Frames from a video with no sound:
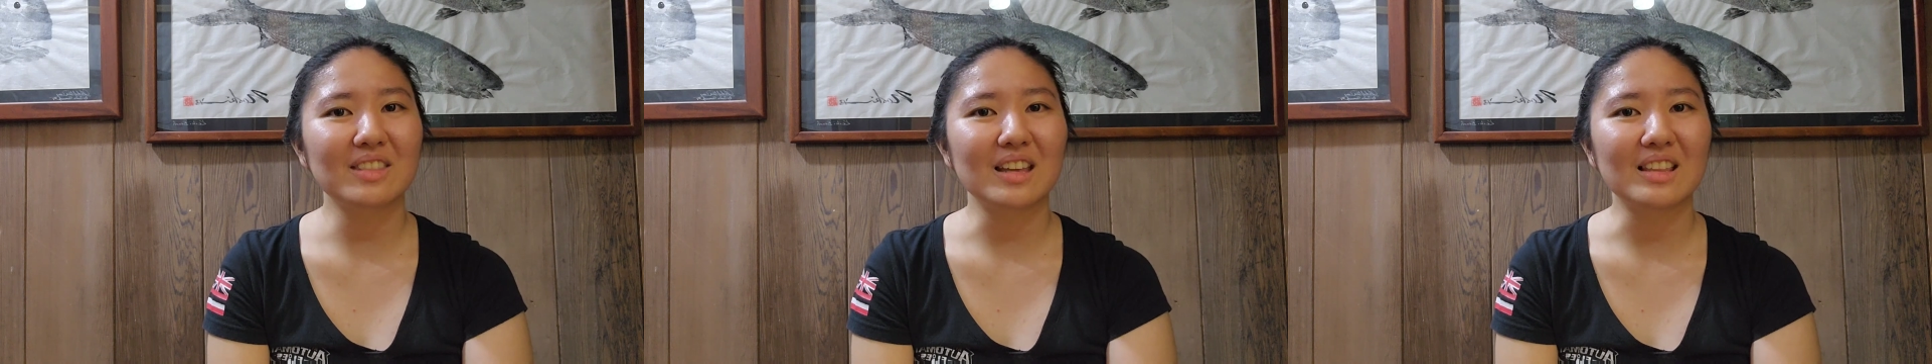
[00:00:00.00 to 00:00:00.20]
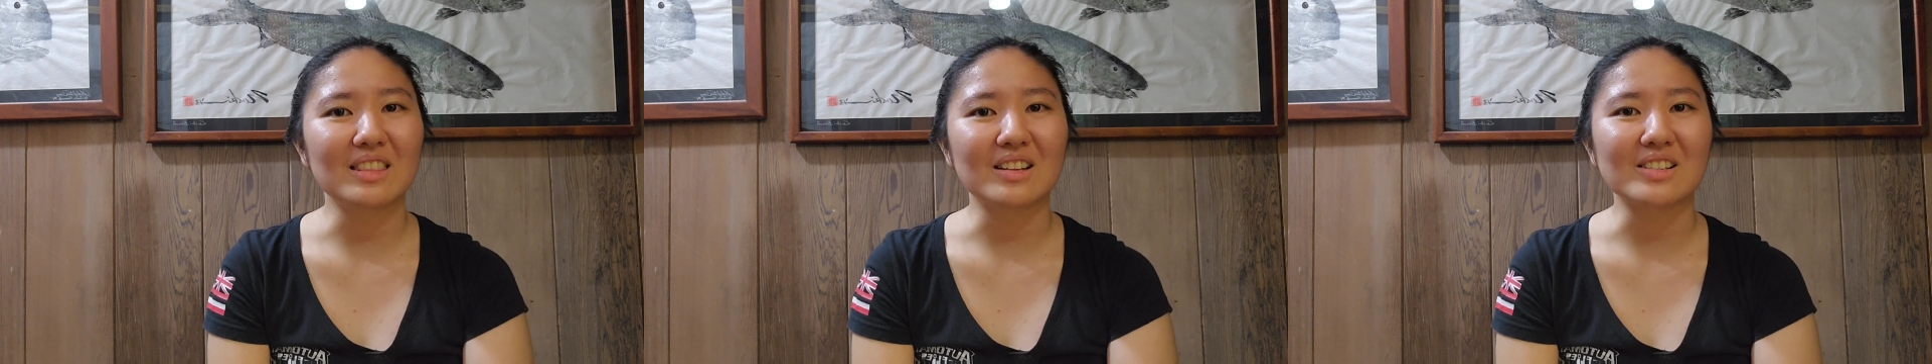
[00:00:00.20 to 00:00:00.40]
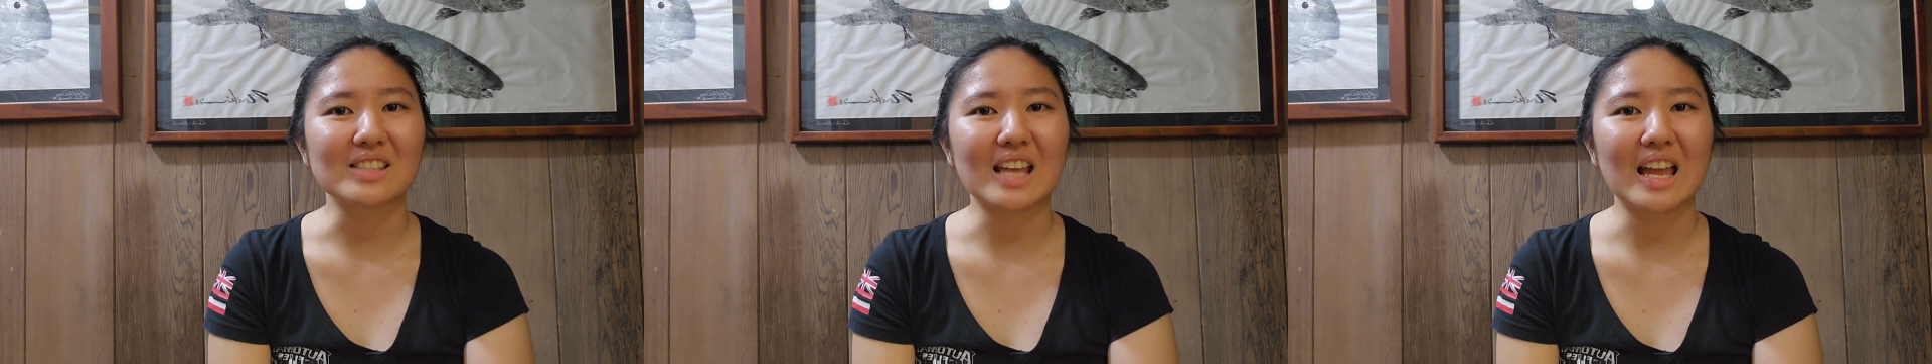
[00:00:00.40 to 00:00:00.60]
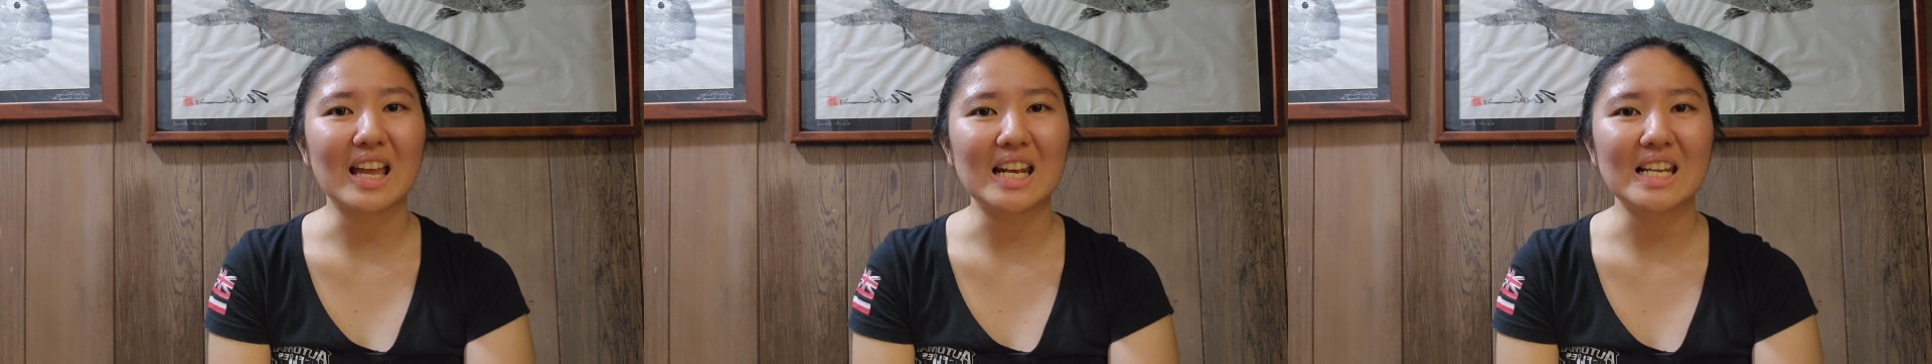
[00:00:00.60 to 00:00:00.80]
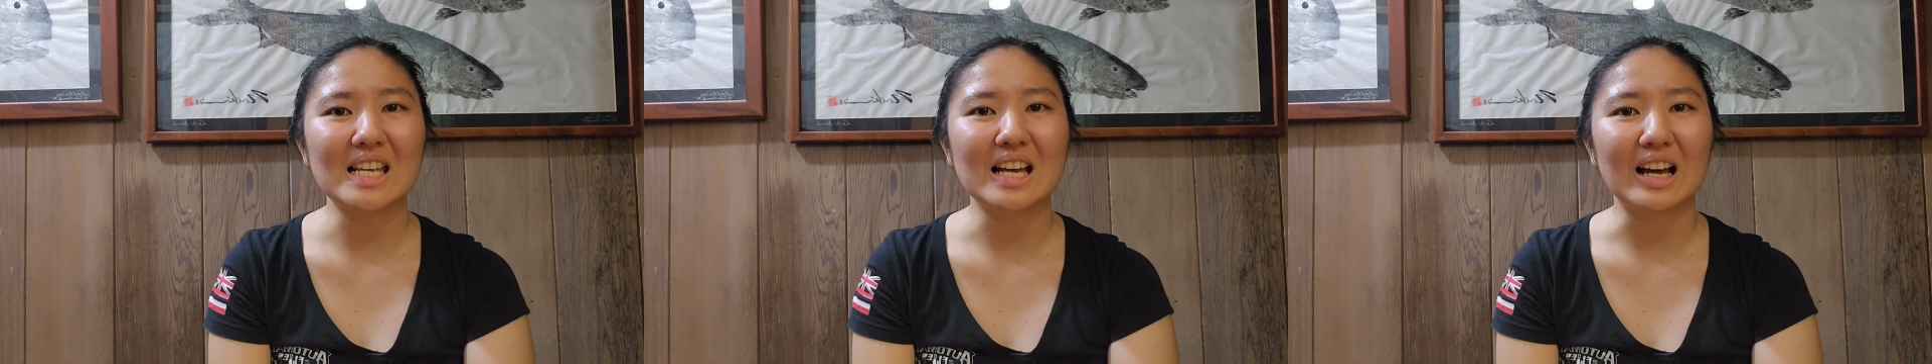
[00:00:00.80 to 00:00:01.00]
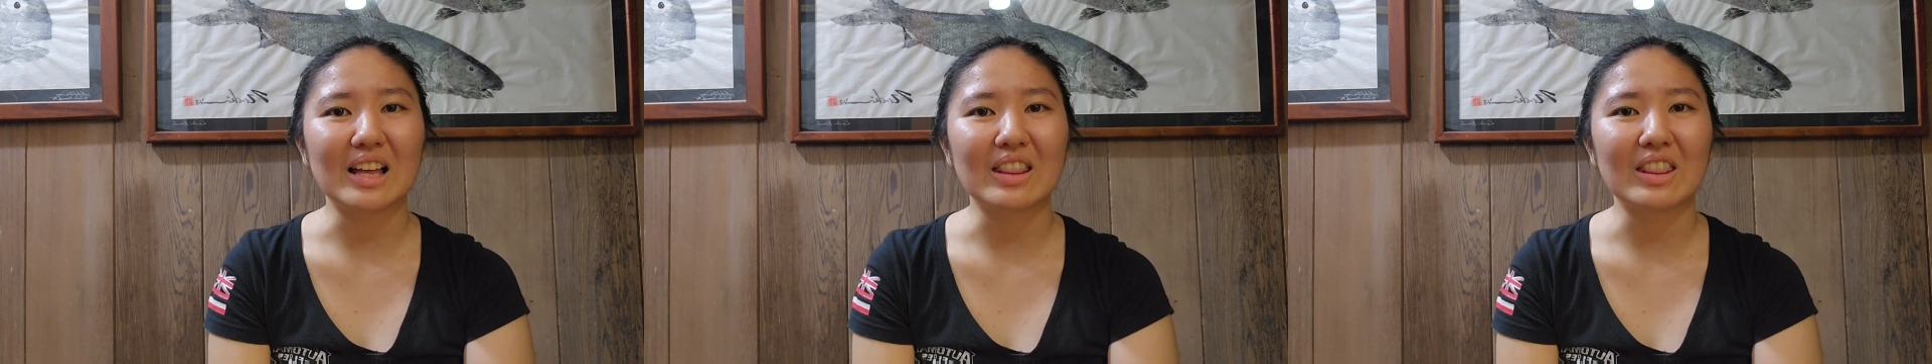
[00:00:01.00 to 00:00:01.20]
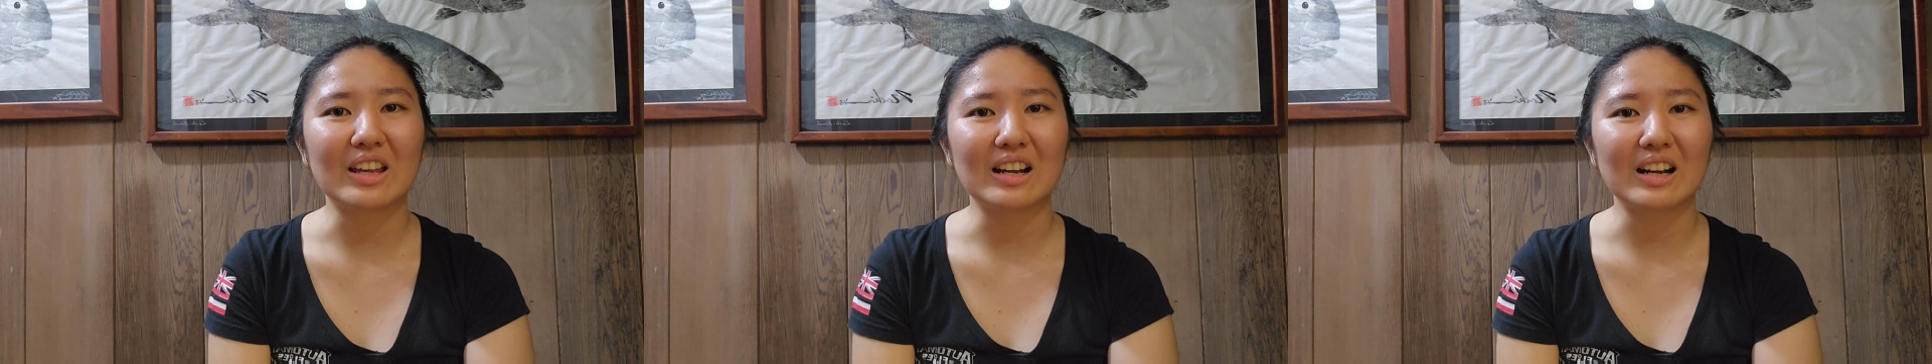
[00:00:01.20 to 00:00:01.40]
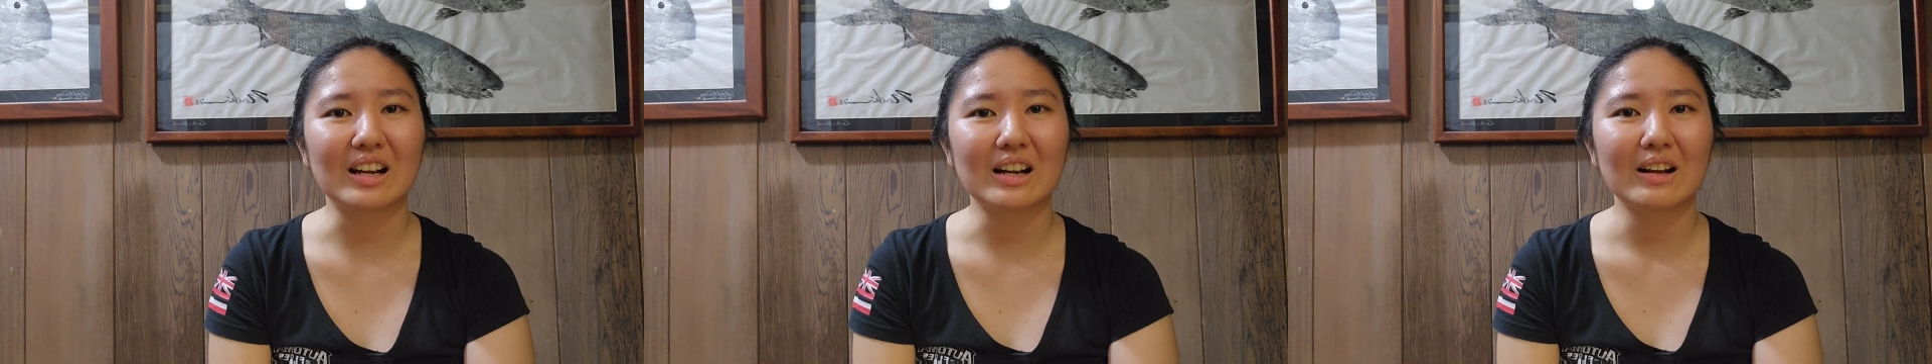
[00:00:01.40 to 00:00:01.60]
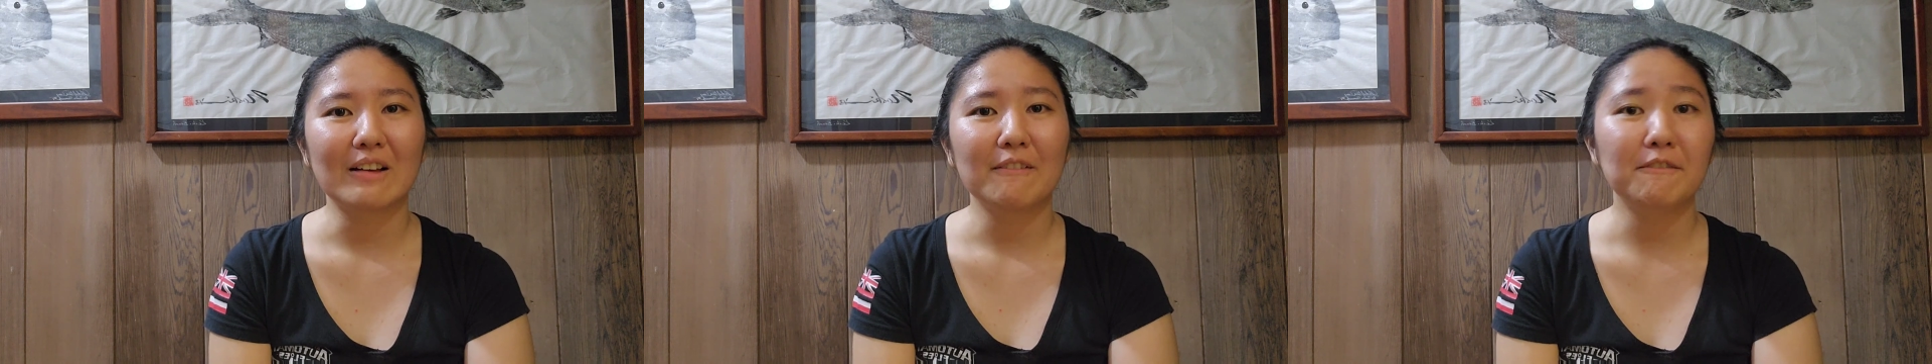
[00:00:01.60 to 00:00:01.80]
think there's any other